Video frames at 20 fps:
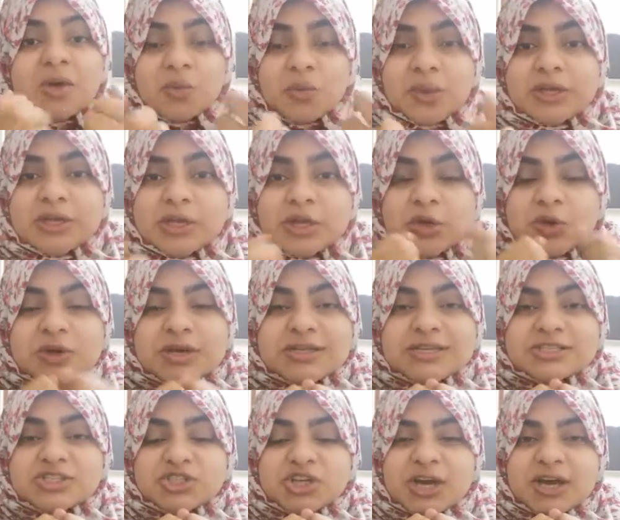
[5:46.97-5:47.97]
When you look
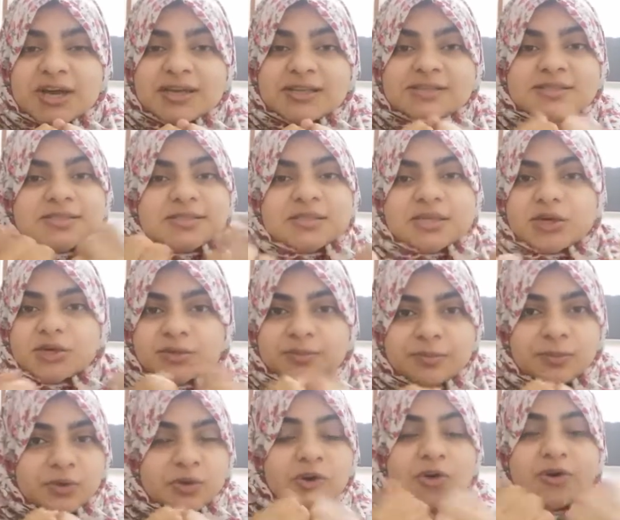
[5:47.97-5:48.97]
at a child's
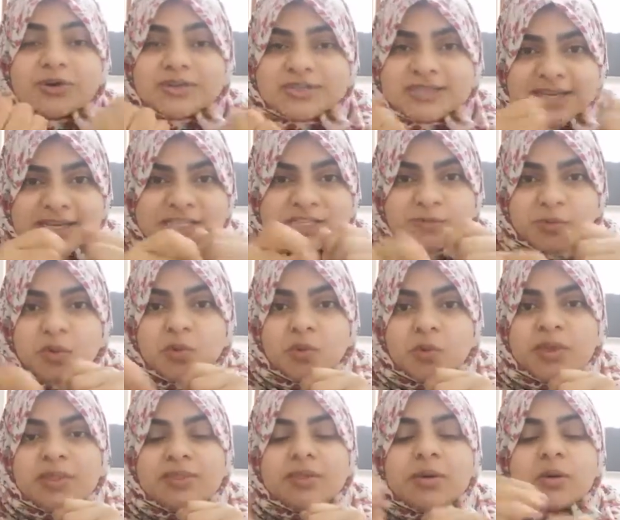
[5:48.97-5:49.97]
notebook or a textbook,
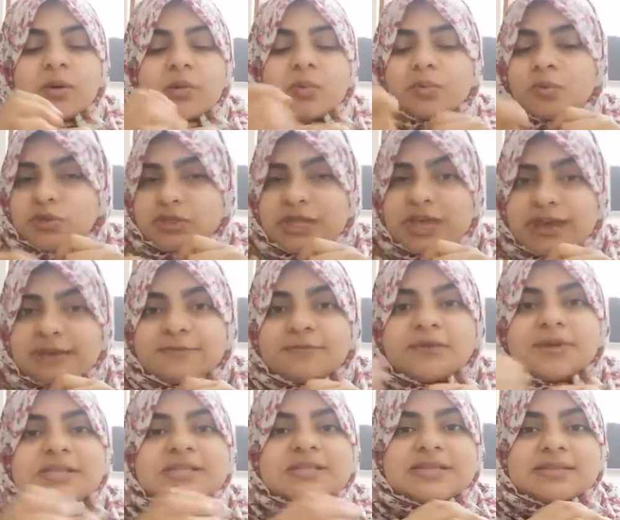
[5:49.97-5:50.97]
or what they have
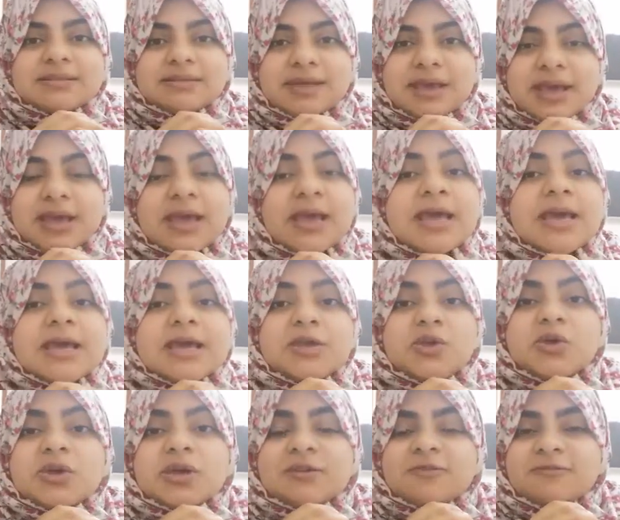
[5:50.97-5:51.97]
written there,
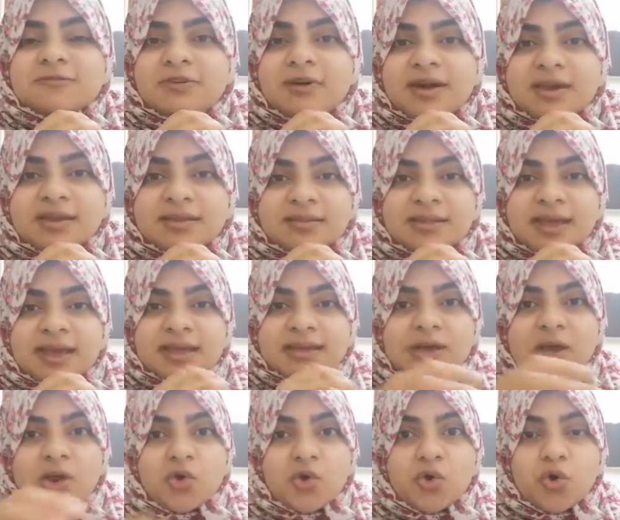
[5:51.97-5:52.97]
you can find
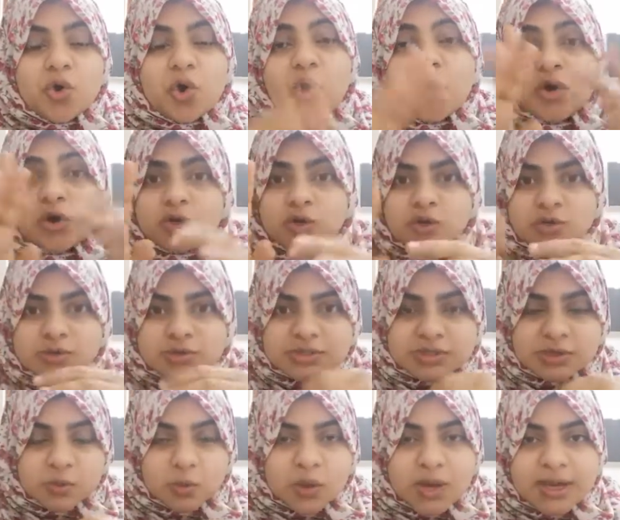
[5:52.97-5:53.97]
that a roller
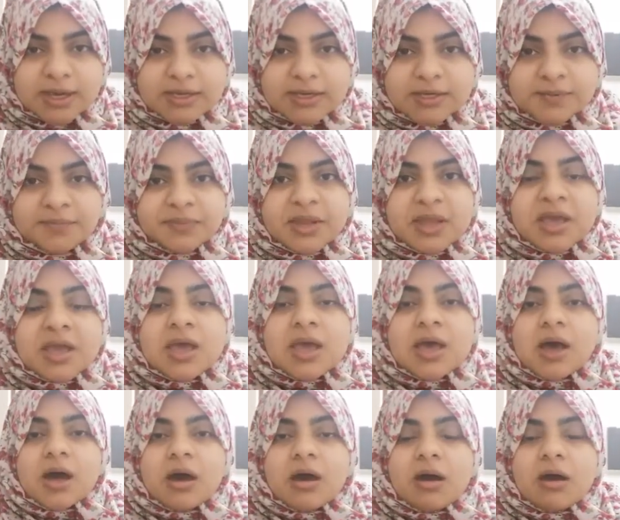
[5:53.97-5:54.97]
coaster ride.
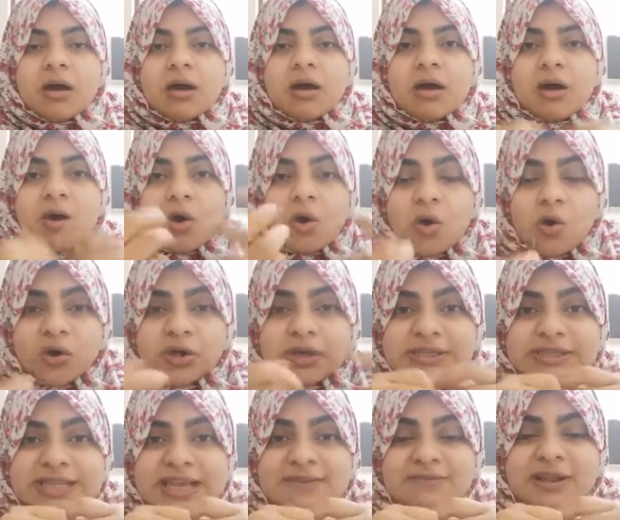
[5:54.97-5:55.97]
Or
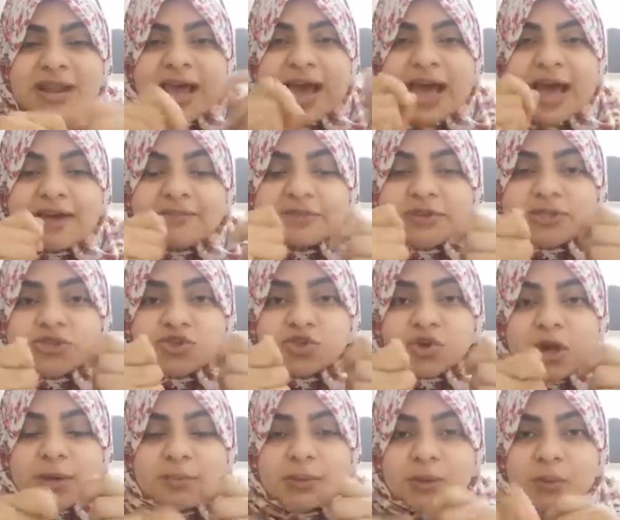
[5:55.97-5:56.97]
they will have a
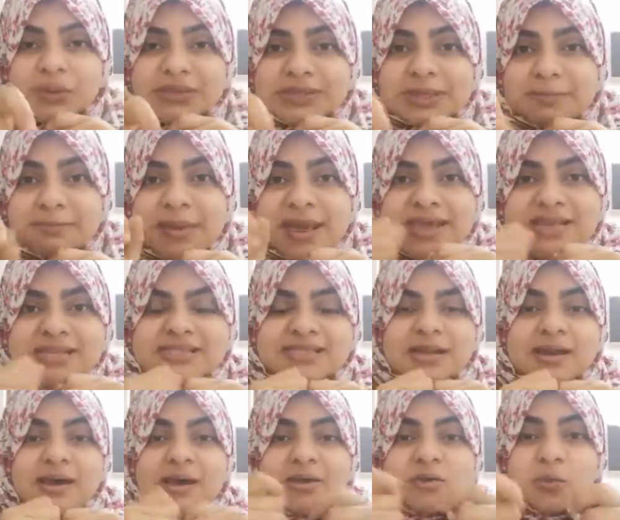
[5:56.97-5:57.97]
trouble with the
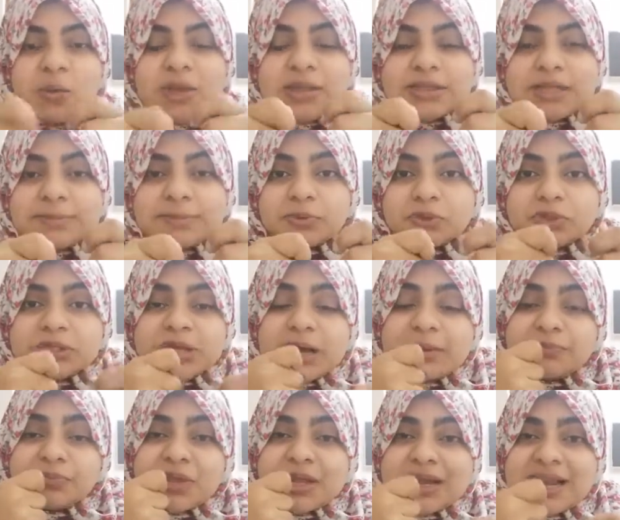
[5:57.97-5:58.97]
baseline where they put
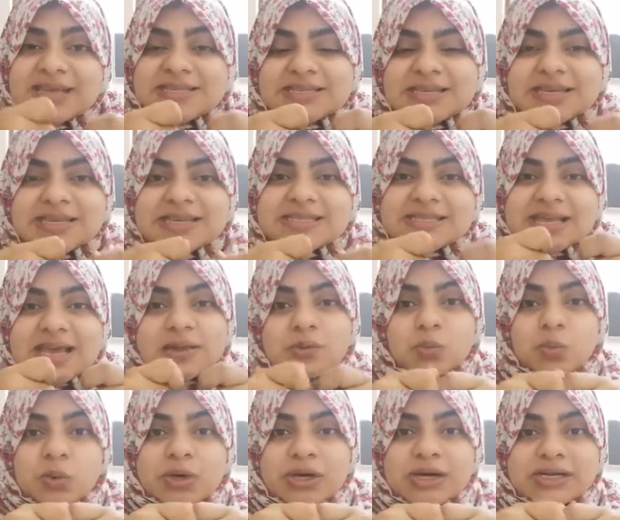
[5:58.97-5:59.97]
up the letters
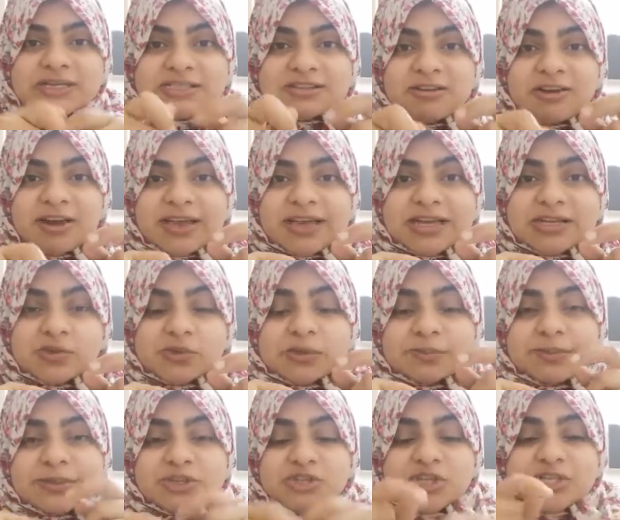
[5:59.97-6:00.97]
and words, like it will
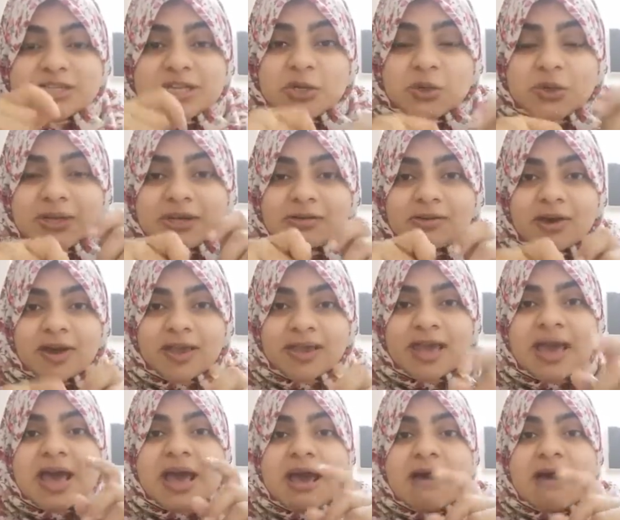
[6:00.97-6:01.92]
be just looking like